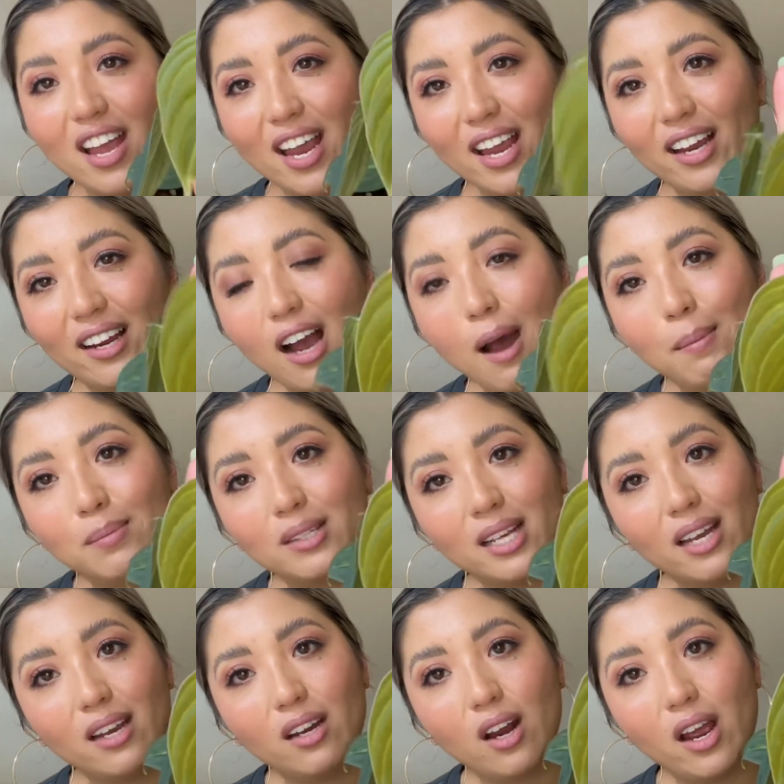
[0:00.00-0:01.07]
It comes
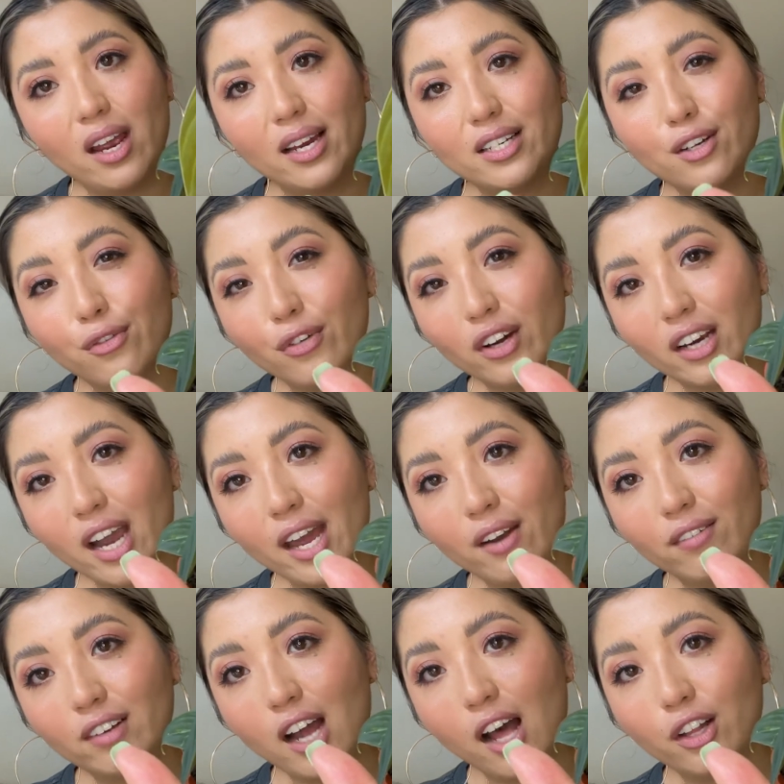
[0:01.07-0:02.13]
in a different kind
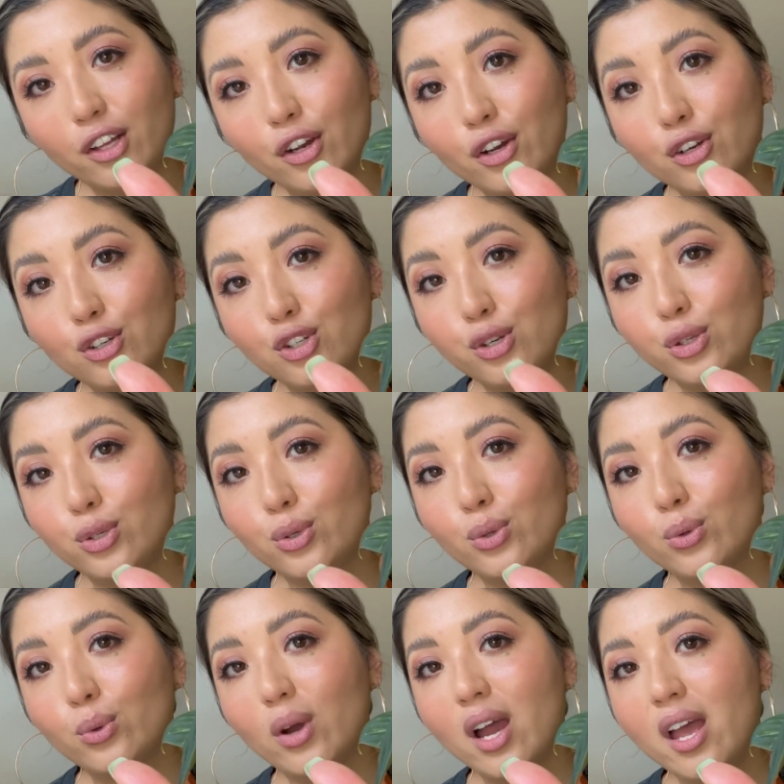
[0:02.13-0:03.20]
of color
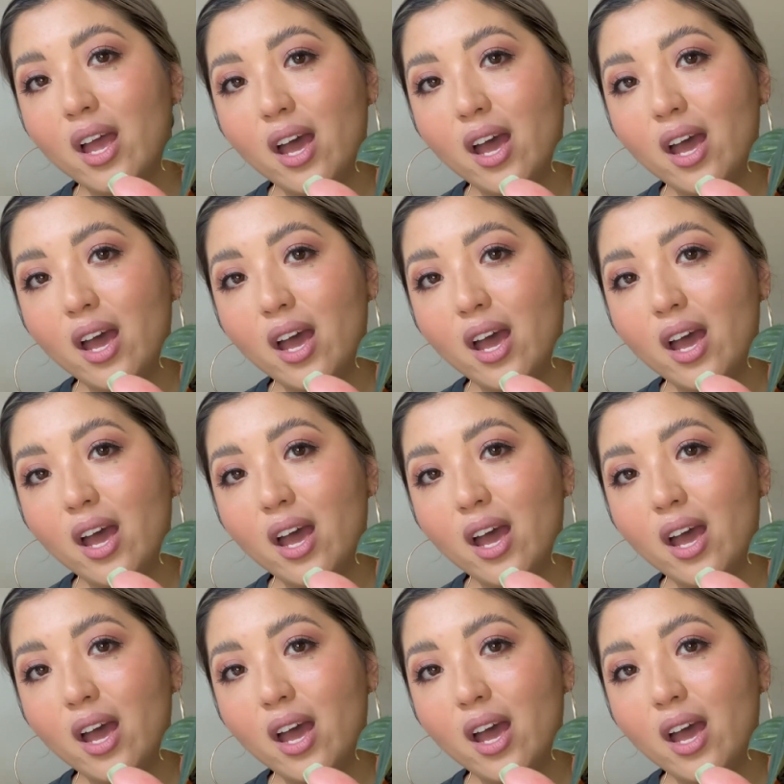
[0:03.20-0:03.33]
to